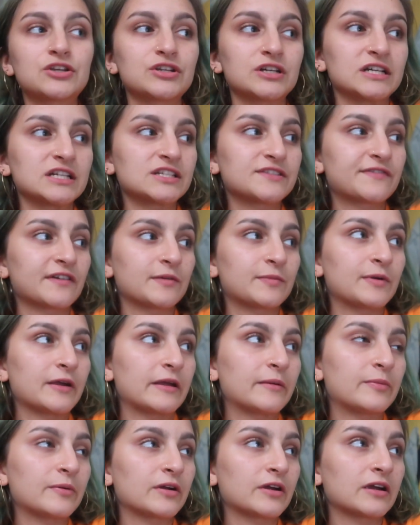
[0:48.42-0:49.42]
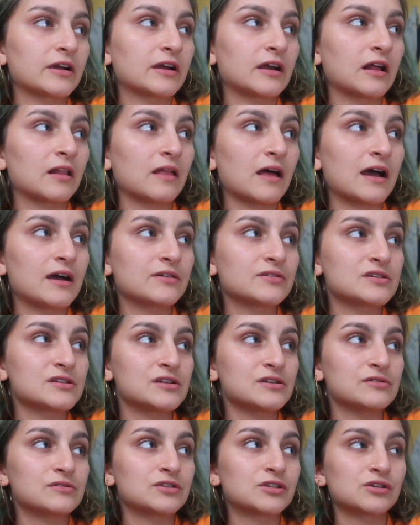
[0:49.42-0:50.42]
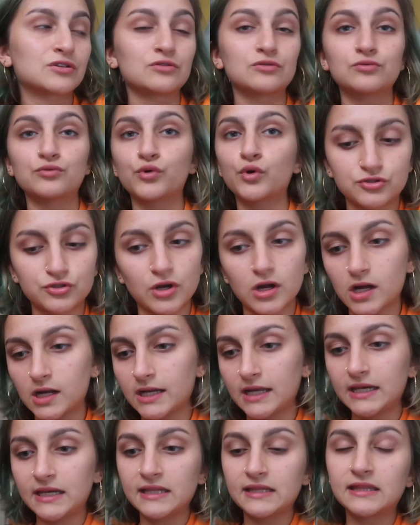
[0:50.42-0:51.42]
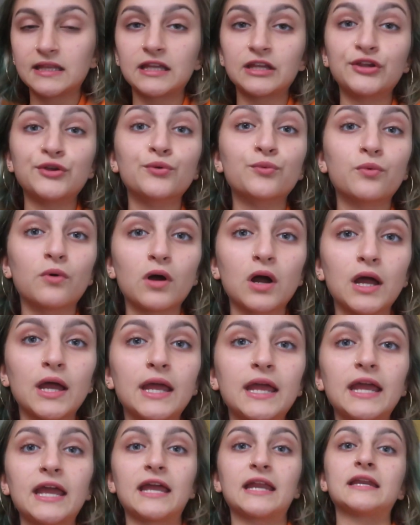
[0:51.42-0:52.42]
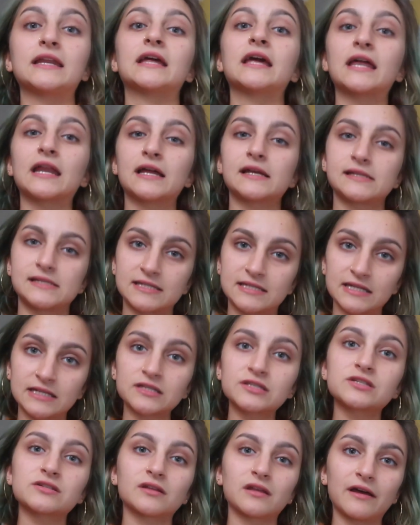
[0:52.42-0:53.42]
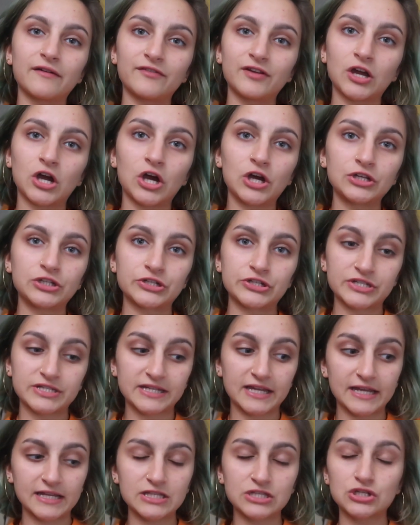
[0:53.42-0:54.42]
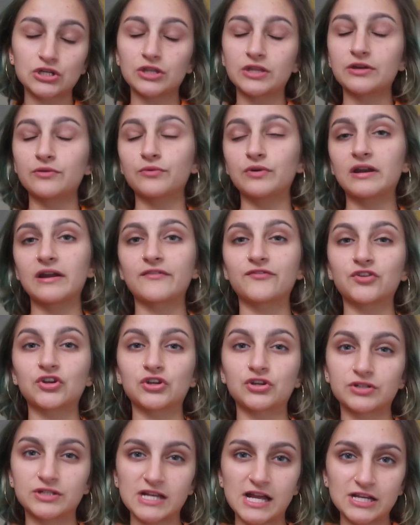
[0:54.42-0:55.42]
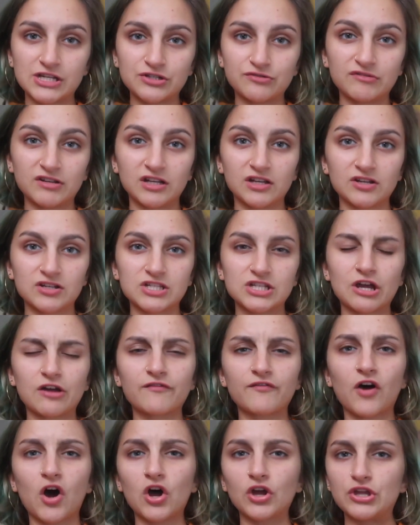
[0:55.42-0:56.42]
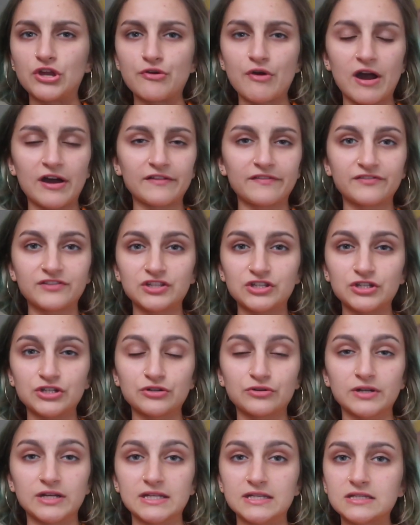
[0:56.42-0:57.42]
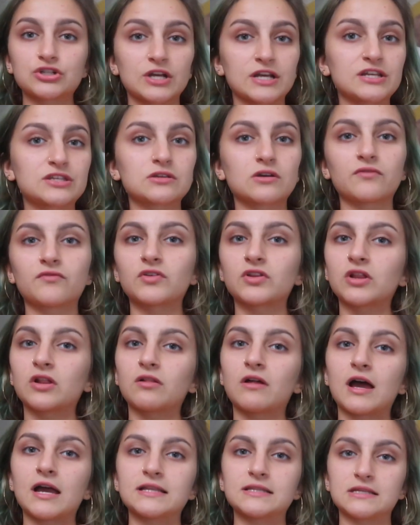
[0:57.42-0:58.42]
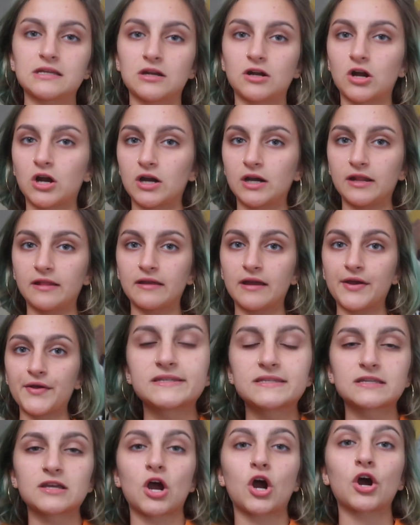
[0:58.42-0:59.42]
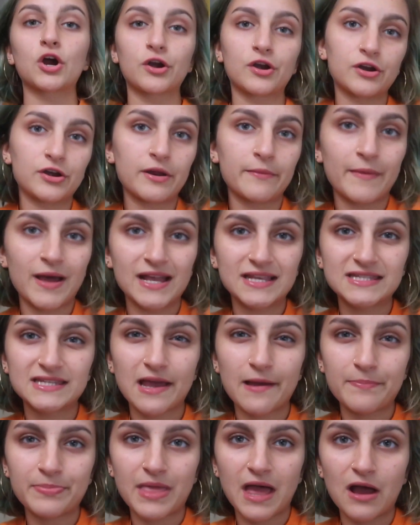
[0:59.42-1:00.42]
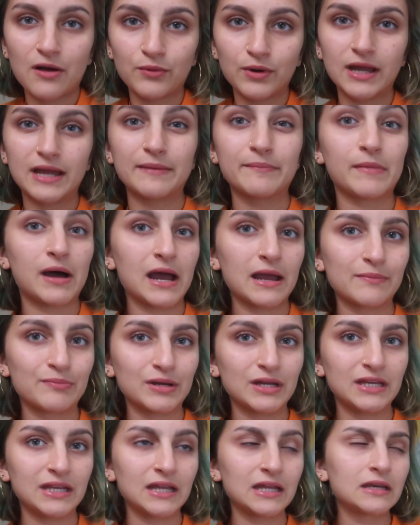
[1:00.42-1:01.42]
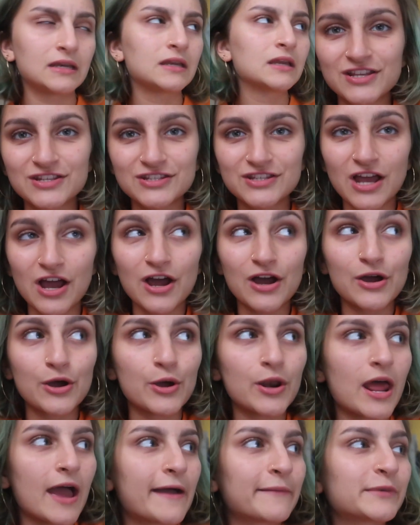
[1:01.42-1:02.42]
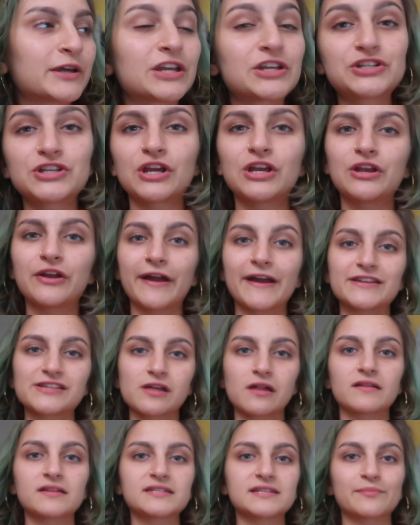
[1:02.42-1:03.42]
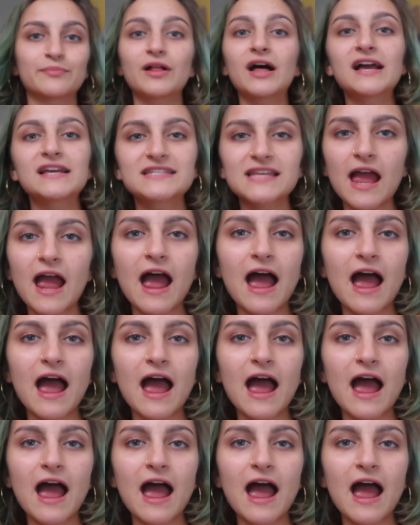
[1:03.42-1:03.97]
transfer paper allows you to draw anything you want and get a stencil of it on your skin, so that whenever you're tattooing yourself, all you have to do is trace over the lines that are already there. It's harder to mess up that way, in my opinion. So now I'm going to show you guys all the supplies I